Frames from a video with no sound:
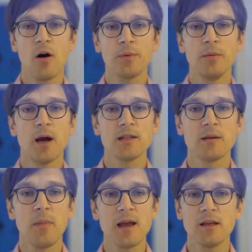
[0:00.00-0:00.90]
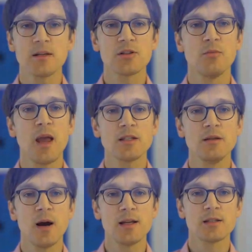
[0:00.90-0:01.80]
optimize embeddings to
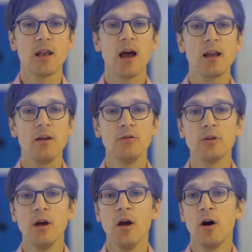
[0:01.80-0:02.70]
maximize the likelihood